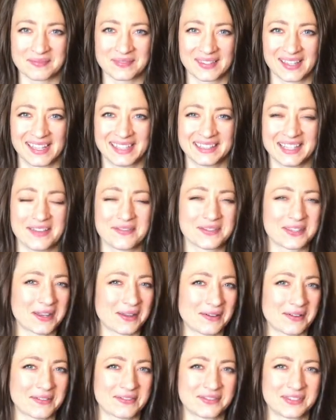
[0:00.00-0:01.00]
and let me
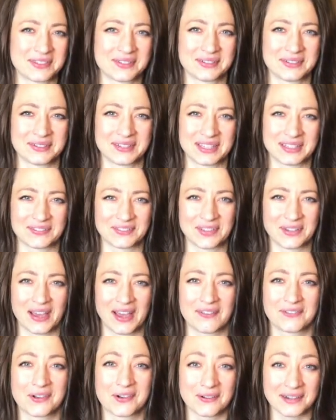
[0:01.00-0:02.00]
know if you
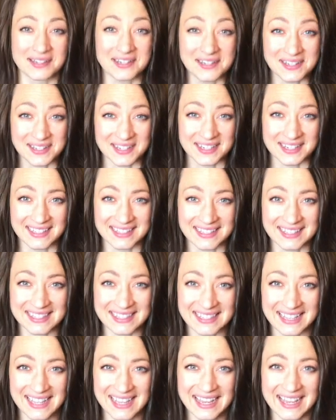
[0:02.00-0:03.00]
have questions.
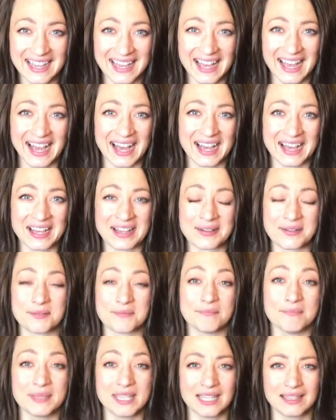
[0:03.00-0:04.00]

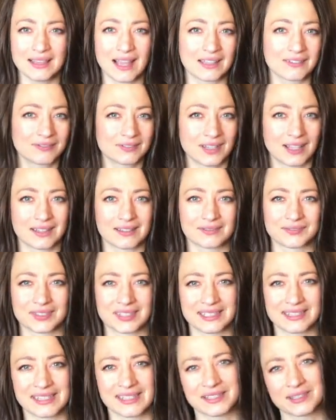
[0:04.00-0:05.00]
MELIFELOVE
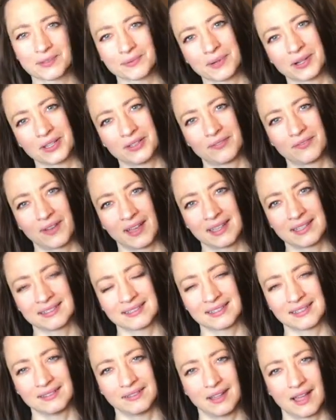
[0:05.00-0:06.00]
is where you find
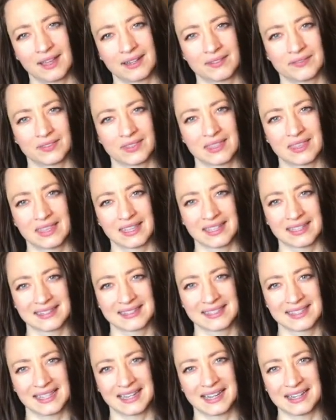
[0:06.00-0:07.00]
a lot of the things
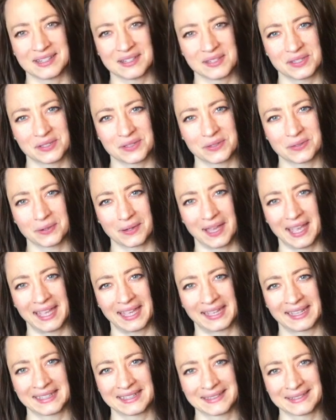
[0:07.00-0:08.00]
that I do,
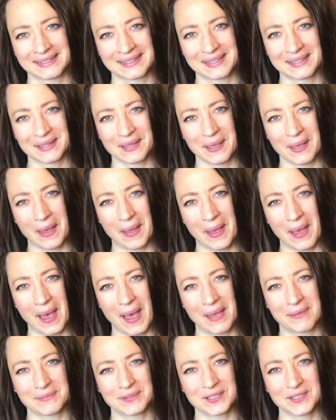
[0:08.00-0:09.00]
and
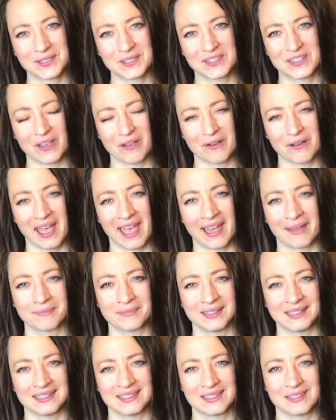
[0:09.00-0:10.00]
I'm just so
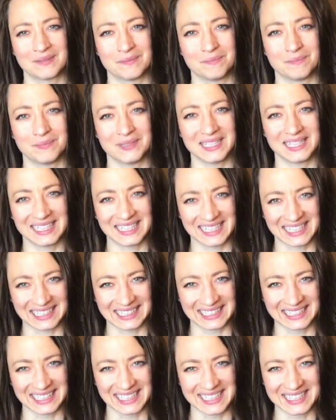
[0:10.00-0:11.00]
happy to be
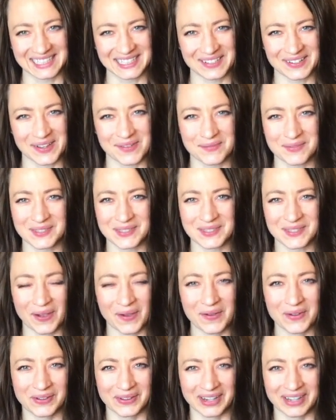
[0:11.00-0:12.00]
here, and so I'm
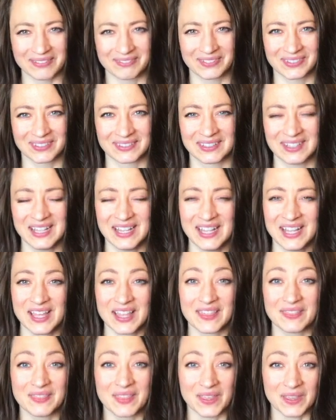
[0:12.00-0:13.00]
so grateful
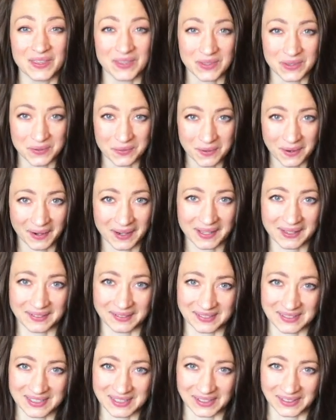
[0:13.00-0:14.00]
that you are here
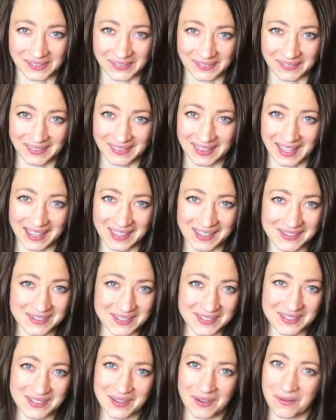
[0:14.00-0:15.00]
too. Thank you
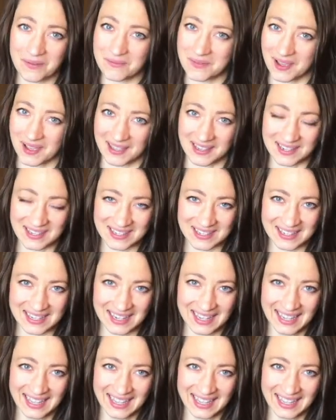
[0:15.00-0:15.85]
so much.